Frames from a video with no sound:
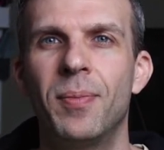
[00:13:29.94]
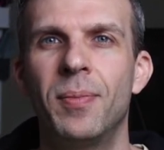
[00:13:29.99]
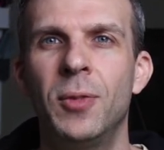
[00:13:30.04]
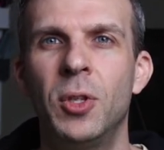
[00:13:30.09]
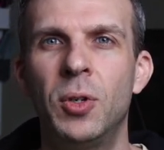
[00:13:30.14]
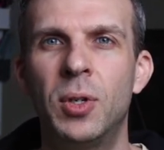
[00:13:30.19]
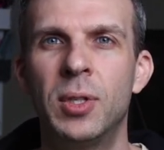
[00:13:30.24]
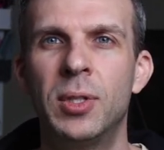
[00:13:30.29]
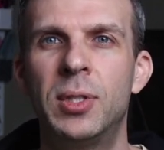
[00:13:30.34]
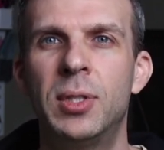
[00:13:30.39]

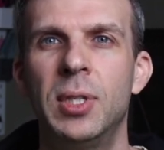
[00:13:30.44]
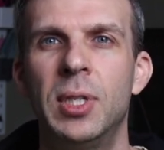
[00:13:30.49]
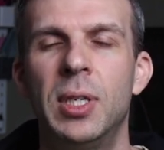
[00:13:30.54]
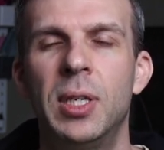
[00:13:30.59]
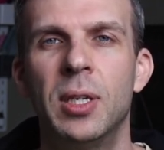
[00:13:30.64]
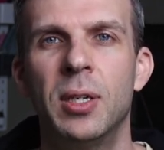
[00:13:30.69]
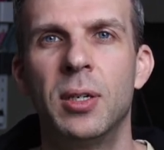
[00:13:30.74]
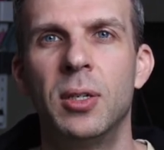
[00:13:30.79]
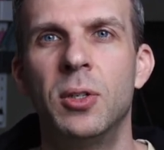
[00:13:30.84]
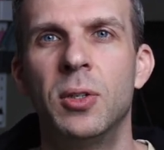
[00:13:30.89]
You can see
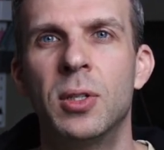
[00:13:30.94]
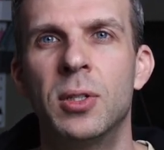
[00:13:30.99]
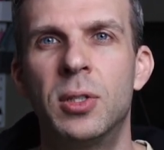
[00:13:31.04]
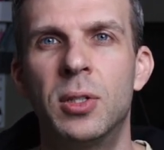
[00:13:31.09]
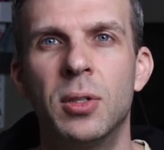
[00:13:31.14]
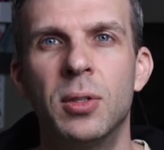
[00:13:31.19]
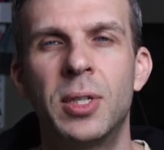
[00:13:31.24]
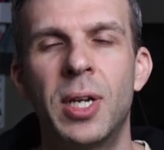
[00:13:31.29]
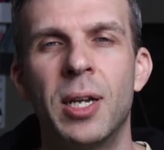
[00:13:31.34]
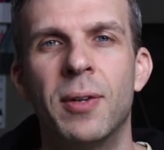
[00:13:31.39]
here, you can
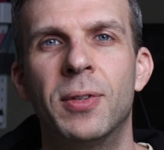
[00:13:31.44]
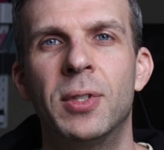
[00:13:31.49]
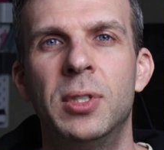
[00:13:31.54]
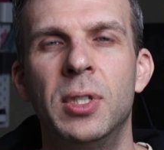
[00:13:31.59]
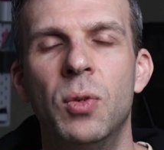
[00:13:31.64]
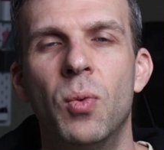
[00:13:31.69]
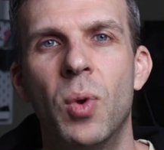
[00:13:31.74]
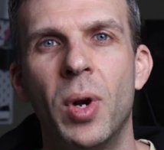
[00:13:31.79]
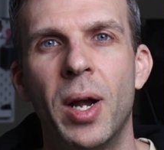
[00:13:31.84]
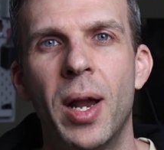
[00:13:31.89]
still kind of
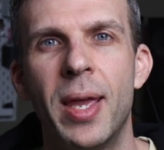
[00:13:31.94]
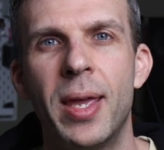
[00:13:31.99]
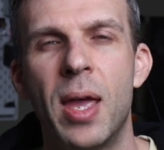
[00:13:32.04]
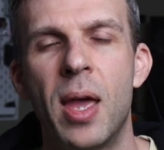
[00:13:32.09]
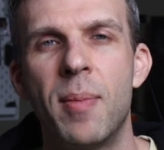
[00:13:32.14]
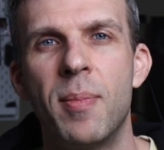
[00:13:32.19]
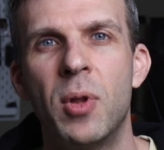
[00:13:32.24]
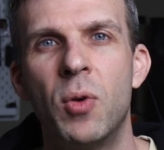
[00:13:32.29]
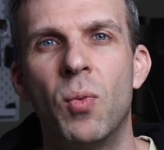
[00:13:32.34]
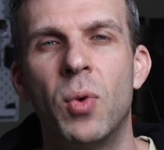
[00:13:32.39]
see where I
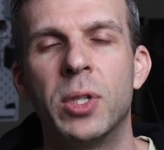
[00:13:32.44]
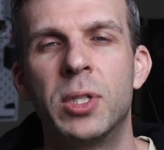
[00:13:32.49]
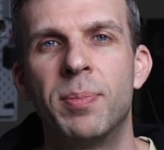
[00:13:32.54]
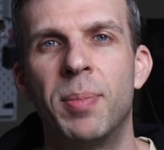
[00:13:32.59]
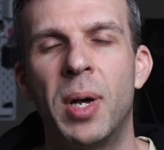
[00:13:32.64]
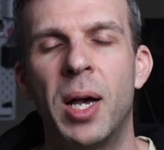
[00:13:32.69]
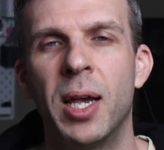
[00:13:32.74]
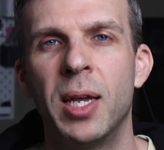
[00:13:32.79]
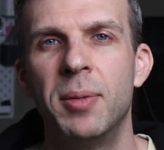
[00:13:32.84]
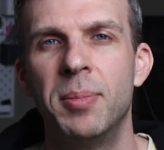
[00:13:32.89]
am and what's
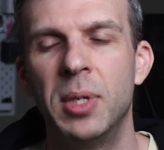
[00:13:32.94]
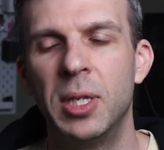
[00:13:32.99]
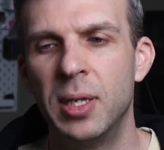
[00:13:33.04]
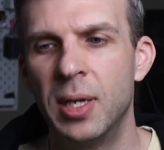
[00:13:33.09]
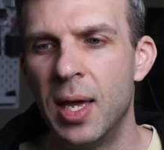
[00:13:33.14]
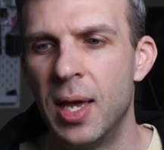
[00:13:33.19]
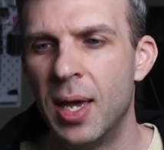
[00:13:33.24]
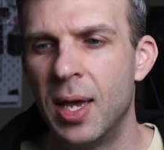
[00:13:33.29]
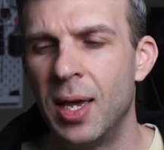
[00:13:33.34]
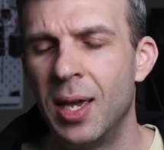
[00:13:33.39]
behind
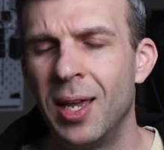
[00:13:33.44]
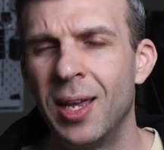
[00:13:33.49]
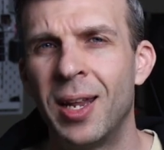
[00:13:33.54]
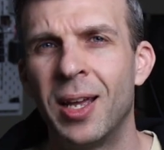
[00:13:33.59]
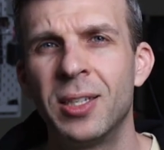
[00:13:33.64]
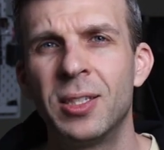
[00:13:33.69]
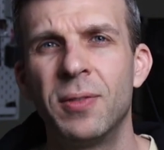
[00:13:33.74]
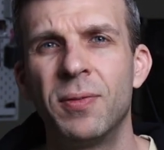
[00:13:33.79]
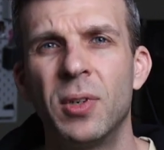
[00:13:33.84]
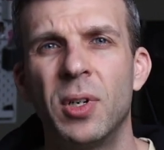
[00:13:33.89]
me. It
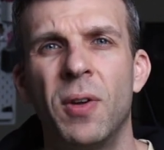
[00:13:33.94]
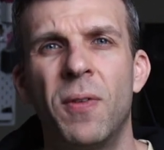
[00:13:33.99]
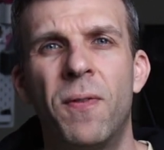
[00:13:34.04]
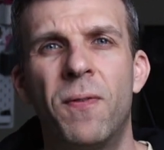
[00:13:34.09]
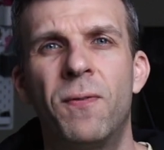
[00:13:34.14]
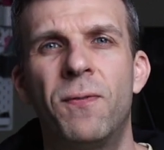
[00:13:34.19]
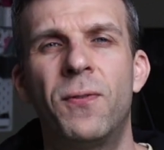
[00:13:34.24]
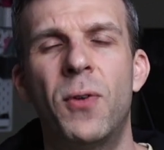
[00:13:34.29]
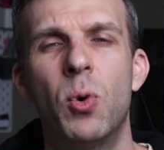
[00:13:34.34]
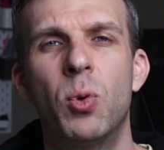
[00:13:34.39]
has a very
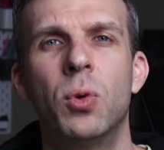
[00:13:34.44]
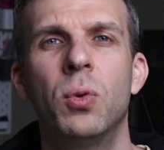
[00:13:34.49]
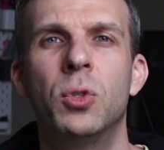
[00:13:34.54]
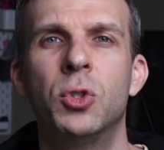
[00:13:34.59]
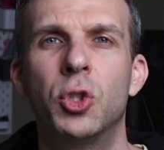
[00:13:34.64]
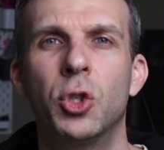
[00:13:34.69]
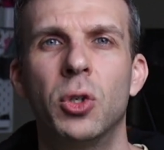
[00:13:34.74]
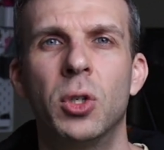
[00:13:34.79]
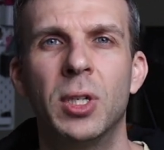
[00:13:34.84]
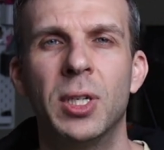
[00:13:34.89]

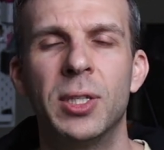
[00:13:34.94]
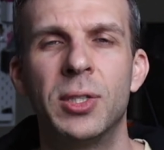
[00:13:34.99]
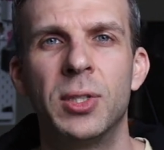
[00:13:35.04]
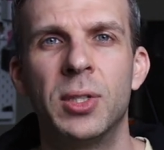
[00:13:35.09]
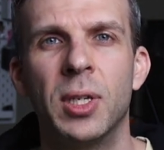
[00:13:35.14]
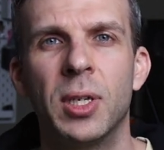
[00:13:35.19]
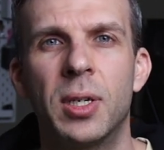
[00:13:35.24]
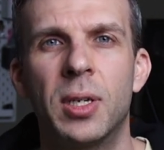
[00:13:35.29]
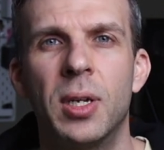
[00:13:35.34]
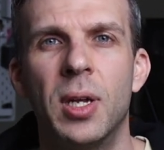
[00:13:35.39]

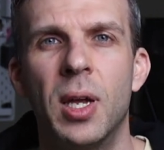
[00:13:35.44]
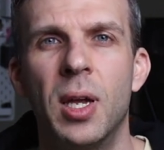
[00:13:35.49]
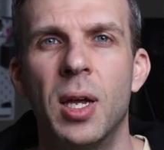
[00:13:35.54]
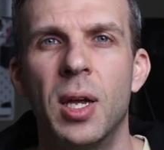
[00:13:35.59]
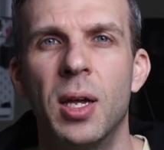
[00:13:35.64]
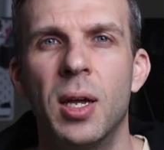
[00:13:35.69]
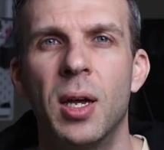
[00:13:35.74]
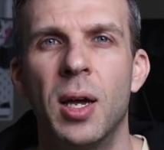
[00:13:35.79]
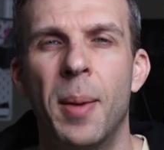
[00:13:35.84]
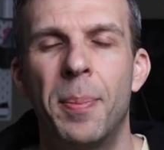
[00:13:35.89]
photojournalistic
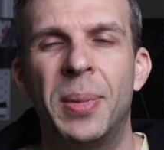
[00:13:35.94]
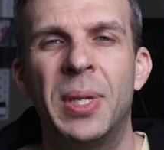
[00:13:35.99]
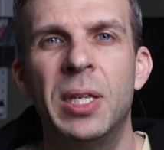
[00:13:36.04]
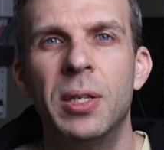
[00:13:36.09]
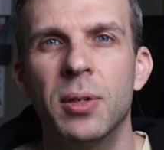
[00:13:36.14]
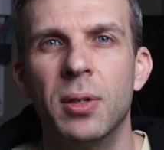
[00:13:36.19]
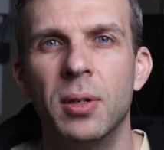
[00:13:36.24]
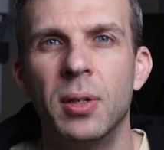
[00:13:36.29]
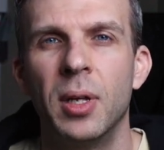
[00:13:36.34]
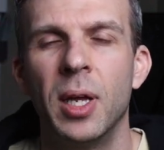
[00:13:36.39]

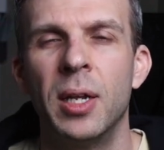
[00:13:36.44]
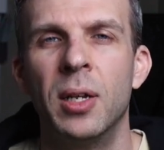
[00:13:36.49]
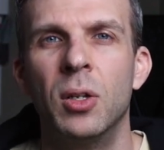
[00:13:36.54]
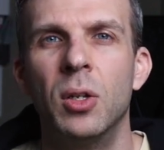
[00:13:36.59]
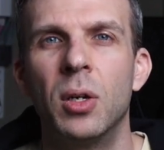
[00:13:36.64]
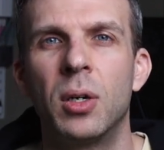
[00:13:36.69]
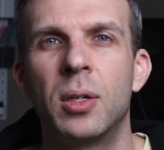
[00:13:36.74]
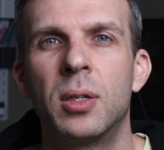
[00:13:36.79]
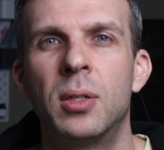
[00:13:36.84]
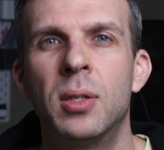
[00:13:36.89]
appeal and
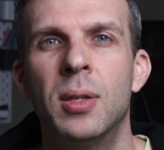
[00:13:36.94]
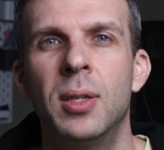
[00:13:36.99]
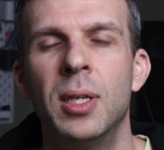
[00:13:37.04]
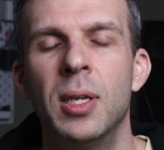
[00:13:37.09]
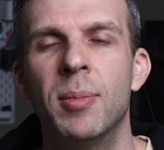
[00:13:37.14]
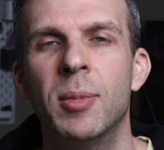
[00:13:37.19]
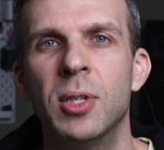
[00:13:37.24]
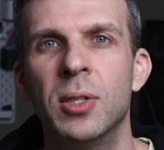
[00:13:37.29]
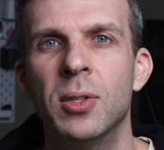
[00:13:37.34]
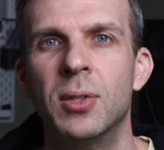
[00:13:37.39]
look to the
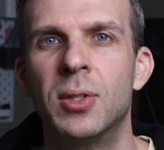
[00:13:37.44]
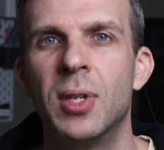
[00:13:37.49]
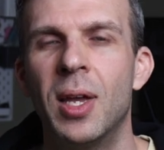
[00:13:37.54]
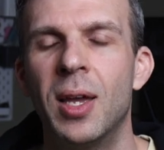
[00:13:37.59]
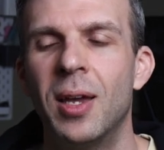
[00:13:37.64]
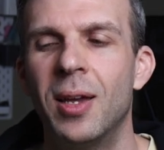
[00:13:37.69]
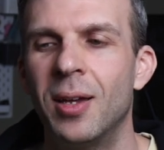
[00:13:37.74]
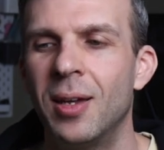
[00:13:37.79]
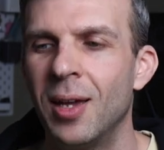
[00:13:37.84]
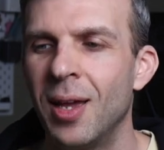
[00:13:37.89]
images,
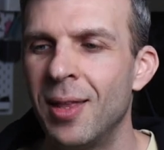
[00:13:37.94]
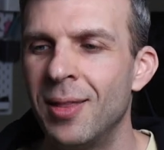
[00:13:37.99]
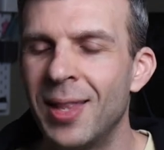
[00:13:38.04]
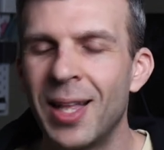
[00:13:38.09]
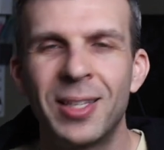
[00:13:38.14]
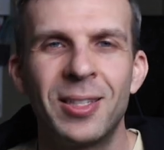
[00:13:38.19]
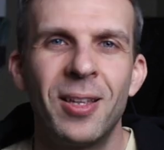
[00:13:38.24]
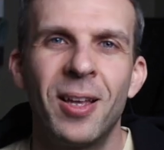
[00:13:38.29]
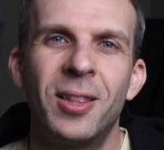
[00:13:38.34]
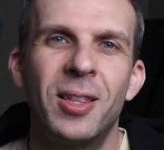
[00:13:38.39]
and
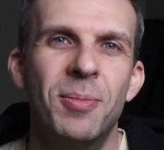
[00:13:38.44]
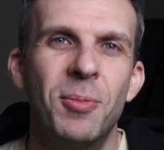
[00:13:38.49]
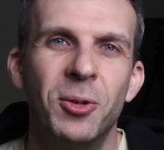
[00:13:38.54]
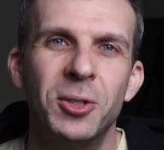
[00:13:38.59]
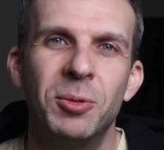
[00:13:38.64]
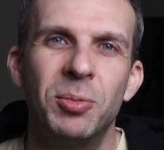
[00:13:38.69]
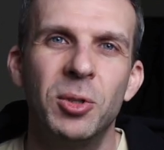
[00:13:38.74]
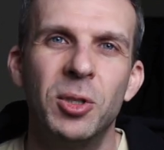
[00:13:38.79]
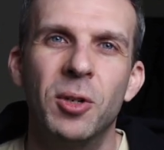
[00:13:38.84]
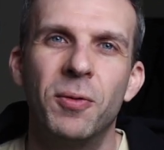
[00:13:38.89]
that's not the
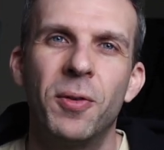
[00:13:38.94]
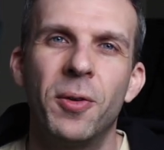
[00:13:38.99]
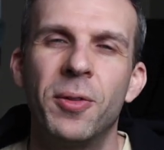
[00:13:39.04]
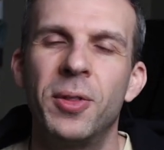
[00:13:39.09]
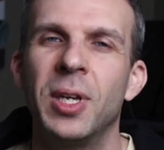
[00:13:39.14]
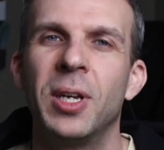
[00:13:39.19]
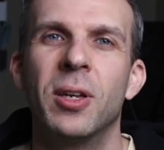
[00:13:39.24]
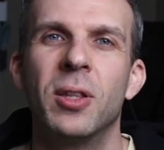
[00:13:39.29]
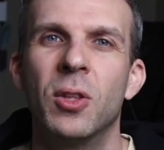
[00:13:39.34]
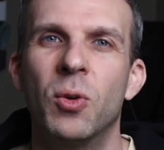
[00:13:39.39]
most beautiful
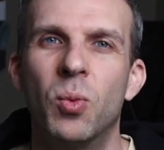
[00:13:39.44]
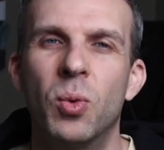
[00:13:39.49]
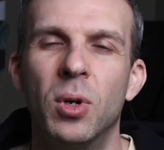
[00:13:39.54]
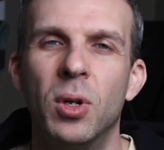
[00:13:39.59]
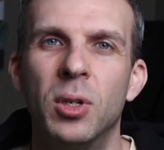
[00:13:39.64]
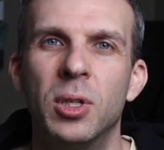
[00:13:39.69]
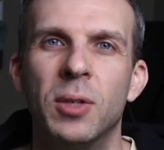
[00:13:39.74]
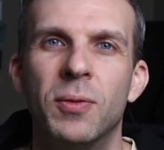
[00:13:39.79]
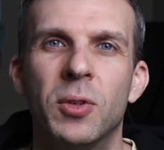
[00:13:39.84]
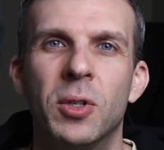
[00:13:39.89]
thing in the
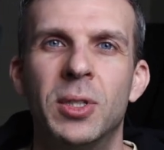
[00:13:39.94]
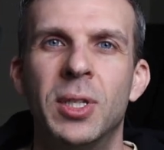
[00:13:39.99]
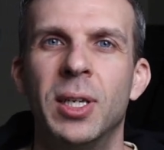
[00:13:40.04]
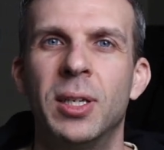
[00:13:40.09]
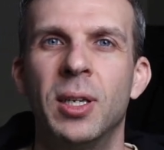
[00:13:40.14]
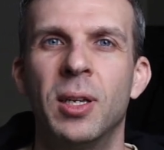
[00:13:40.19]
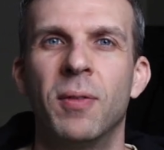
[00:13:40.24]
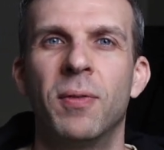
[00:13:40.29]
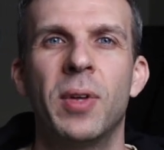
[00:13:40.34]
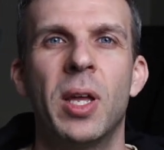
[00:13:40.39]
world if you're
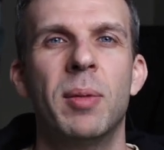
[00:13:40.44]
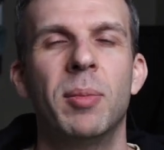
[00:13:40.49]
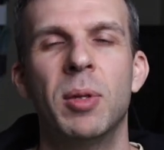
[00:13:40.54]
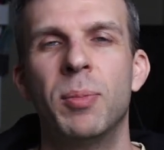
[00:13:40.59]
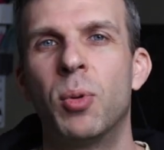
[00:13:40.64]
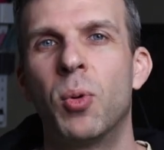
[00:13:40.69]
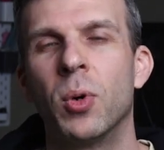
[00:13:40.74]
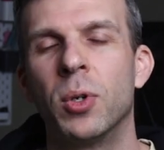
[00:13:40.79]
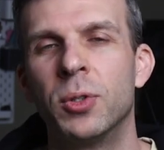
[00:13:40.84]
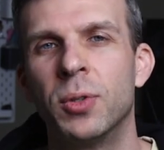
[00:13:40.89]
taking family
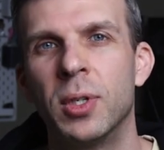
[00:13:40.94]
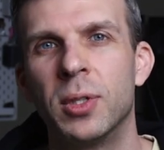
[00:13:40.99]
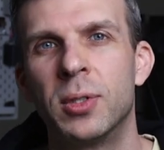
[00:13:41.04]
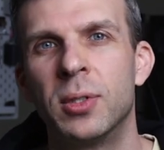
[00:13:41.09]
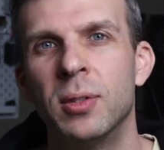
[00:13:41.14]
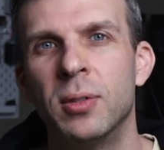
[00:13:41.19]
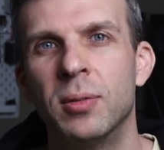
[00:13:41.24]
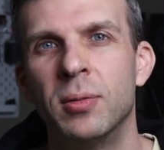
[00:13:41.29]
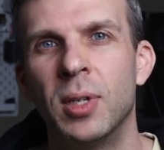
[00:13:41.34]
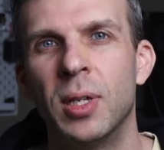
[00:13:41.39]

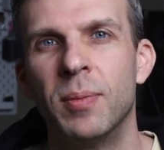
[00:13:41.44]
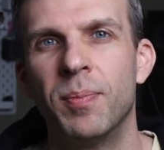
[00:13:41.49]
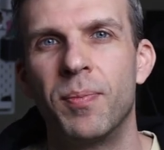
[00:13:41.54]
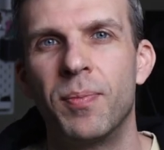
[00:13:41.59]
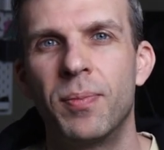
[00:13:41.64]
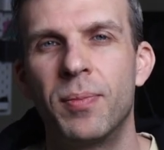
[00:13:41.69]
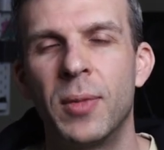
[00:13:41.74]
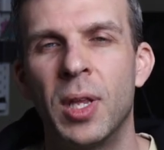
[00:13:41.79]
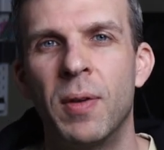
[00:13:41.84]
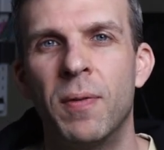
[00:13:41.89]
portraits and
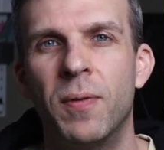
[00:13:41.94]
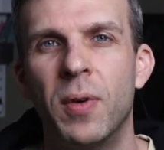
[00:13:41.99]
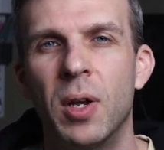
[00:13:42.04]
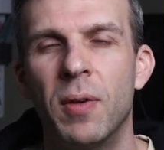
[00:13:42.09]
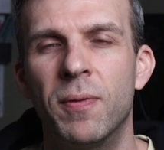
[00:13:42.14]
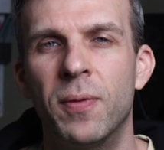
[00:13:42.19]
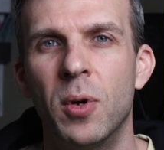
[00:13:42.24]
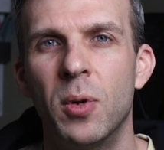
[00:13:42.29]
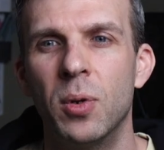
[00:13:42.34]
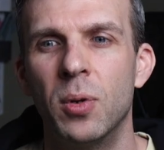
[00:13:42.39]

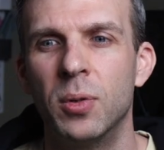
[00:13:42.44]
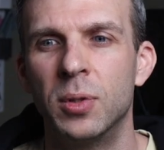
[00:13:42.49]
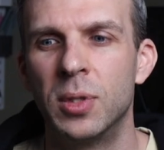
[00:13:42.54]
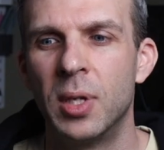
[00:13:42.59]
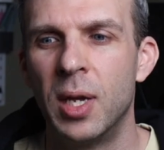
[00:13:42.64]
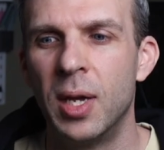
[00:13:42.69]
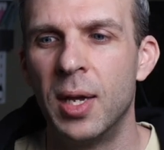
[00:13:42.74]
fun photos.